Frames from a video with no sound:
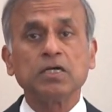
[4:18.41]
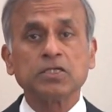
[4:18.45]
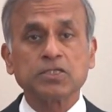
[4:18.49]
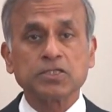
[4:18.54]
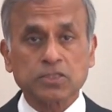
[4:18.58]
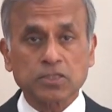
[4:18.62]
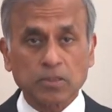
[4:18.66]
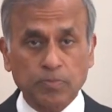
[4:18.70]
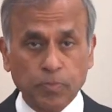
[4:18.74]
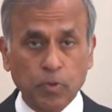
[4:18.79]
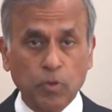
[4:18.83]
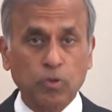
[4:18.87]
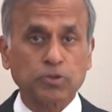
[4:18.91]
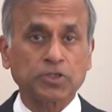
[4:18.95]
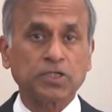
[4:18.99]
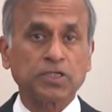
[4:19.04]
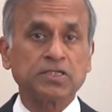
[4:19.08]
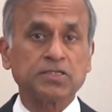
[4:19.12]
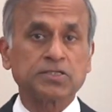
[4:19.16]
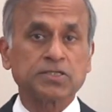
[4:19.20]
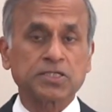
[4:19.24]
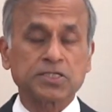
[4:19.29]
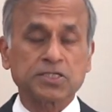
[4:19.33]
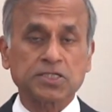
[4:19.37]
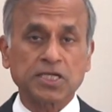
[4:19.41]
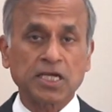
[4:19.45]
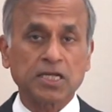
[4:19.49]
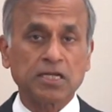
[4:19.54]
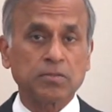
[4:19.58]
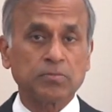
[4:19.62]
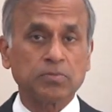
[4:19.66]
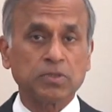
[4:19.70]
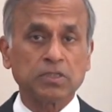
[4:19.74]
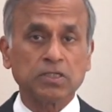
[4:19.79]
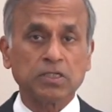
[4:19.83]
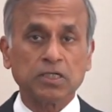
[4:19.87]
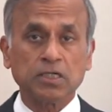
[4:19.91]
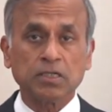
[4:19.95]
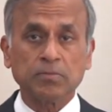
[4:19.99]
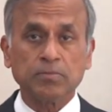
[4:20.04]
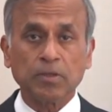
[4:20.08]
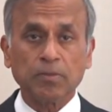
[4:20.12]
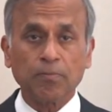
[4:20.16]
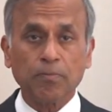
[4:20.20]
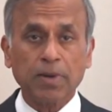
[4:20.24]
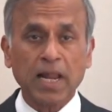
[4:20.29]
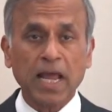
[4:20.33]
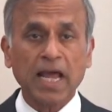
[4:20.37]
supporting sustainable
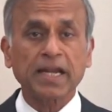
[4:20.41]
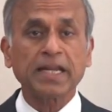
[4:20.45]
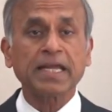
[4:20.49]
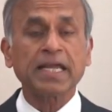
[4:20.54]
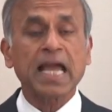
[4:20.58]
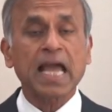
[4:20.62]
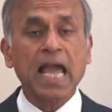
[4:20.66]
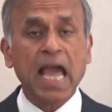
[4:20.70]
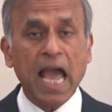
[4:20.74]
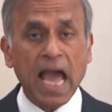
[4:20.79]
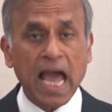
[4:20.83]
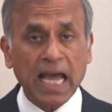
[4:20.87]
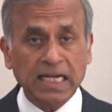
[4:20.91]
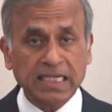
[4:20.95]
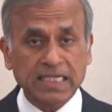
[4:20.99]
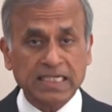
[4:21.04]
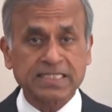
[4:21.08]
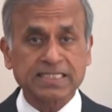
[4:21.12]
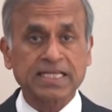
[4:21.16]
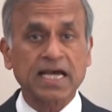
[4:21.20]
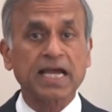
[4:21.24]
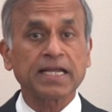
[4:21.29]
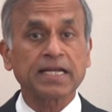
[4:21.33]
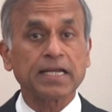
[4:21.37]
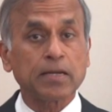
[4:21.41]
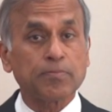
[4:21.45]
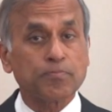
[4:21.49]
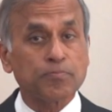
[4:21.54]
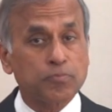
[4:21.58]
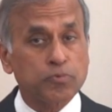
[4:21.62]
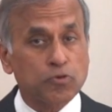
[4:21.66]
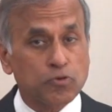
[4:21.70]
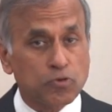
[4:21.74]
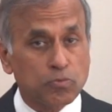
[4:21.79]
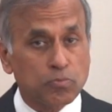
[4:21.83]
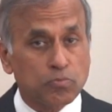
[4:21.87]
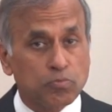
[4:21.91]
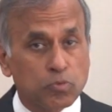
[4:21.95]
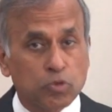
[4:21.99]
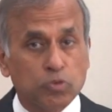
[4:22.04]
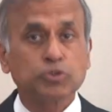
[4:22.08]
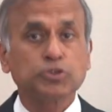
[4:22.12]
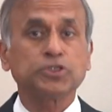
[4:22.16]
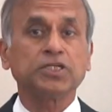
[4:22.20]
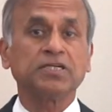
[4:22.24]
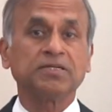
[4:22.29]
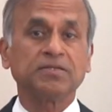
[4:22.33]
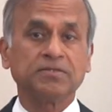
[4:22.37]
urban planning and design, and
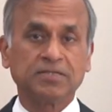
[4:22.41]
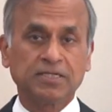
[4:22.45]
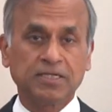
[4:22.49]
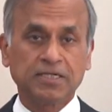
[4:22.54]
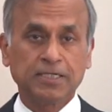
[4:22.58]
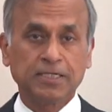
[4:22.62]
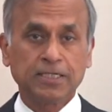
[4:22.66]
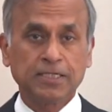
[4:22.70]
promoting